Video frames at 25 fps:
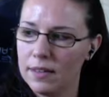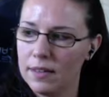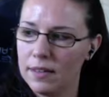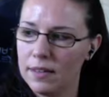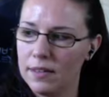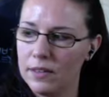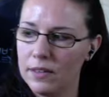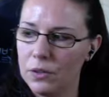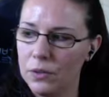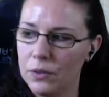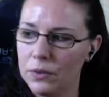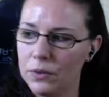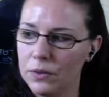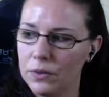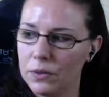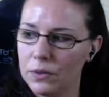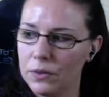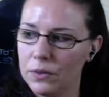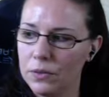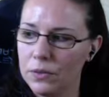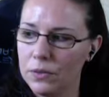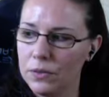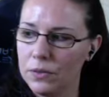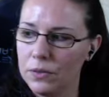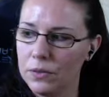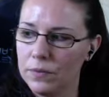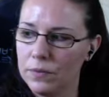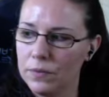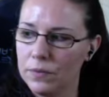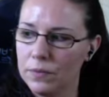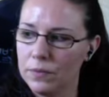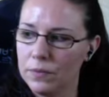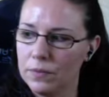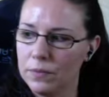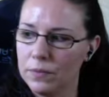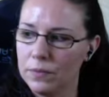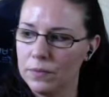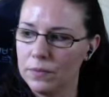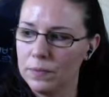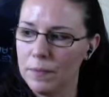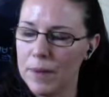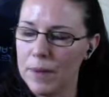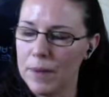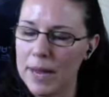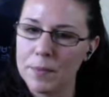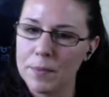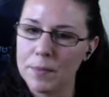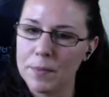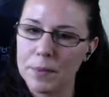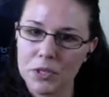you know,
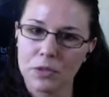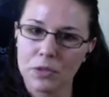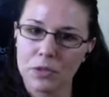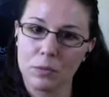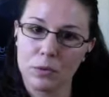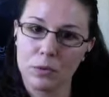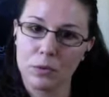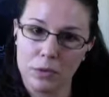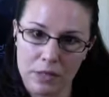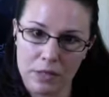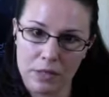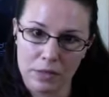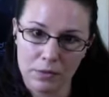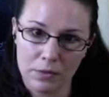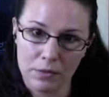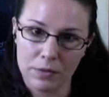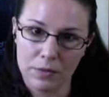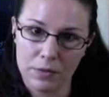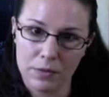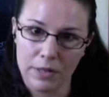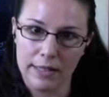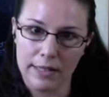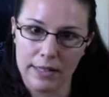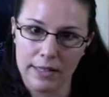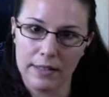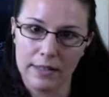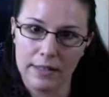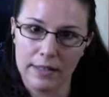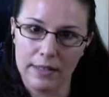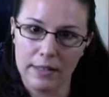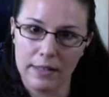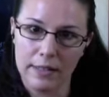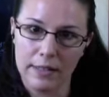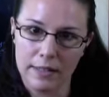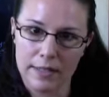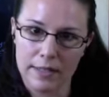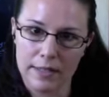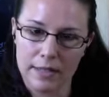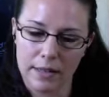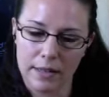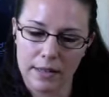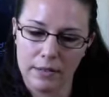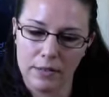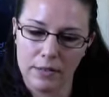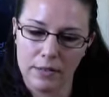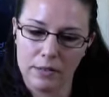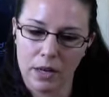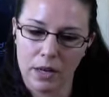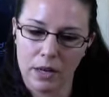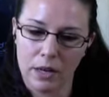my personal belief, right, is that
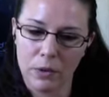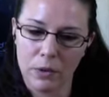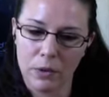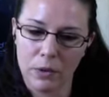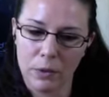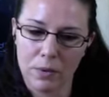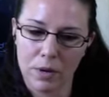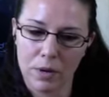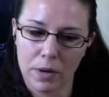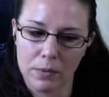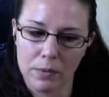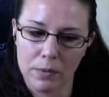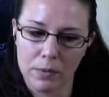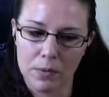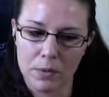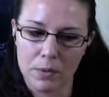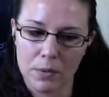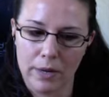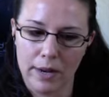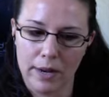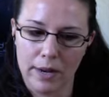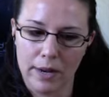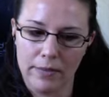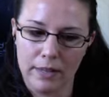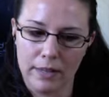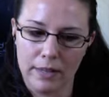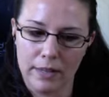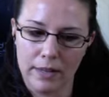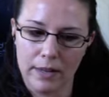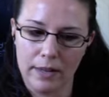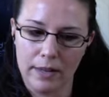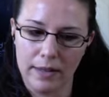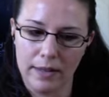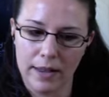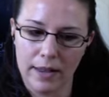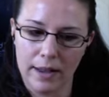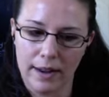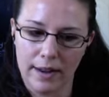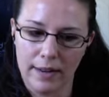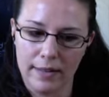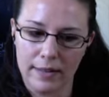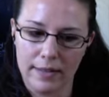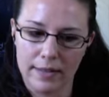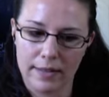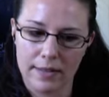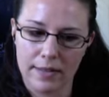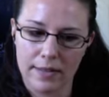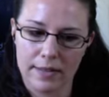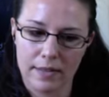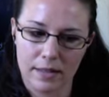a lot of the problems we're having
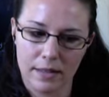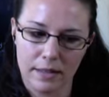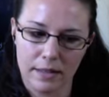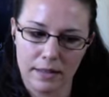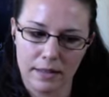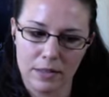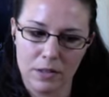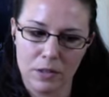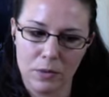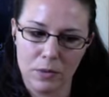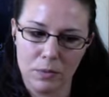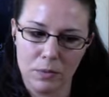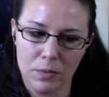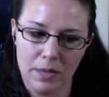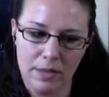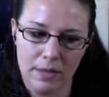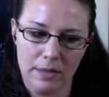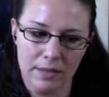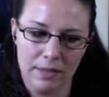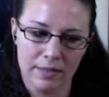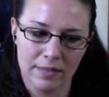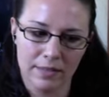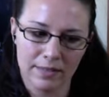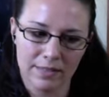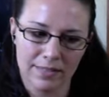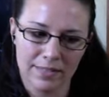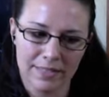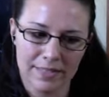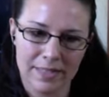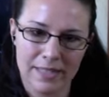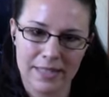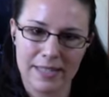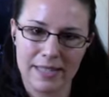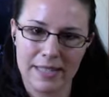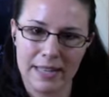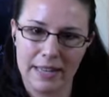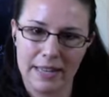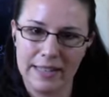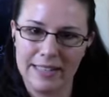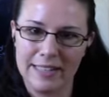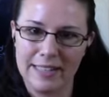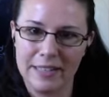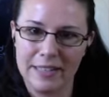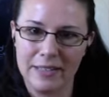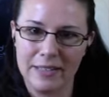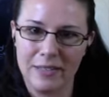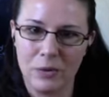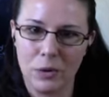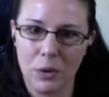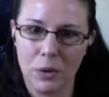as a human
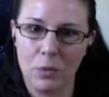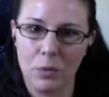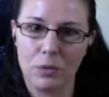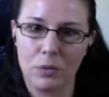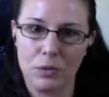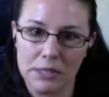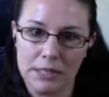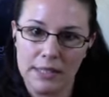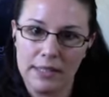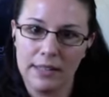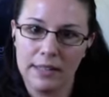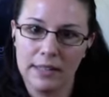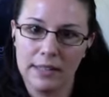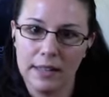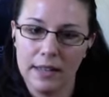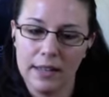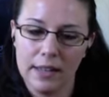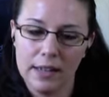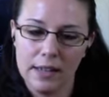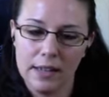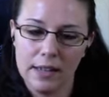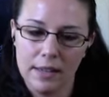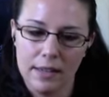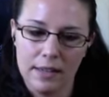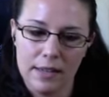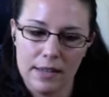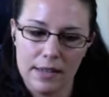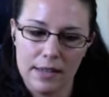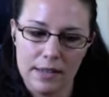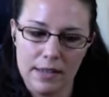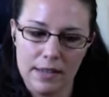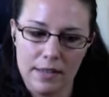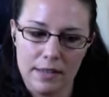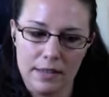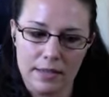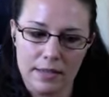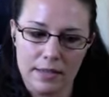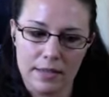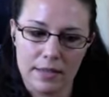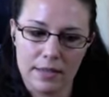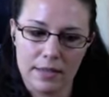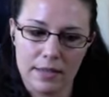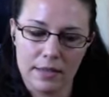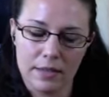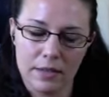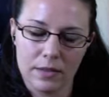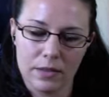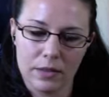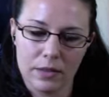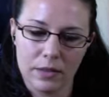society globally is
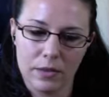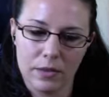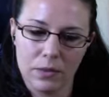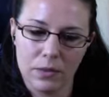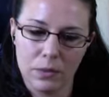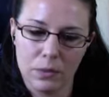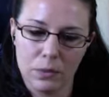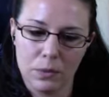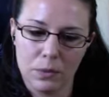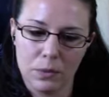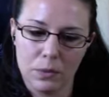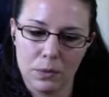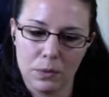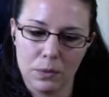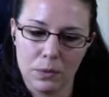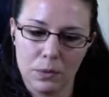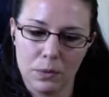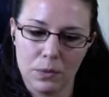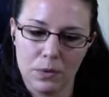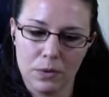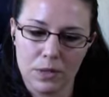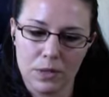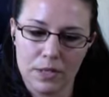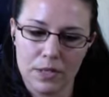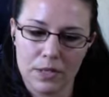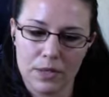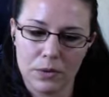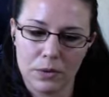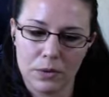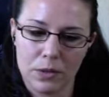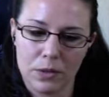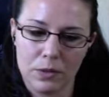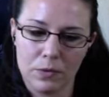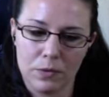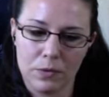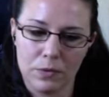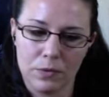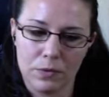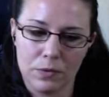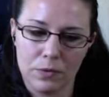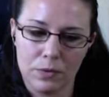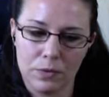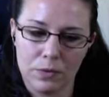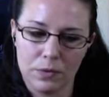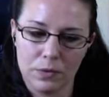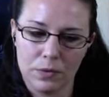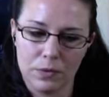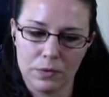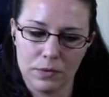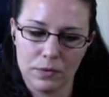we're sort of
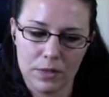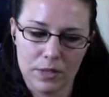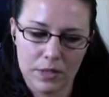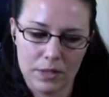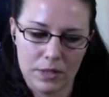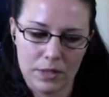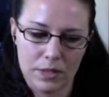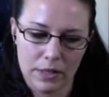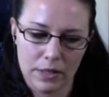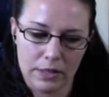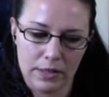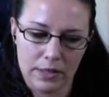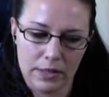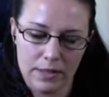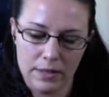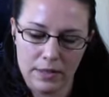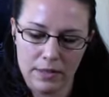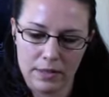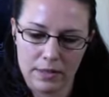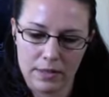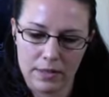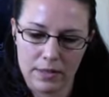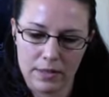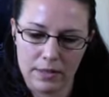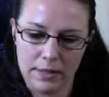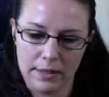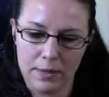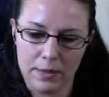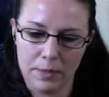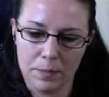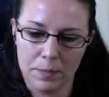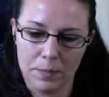stuck in this like,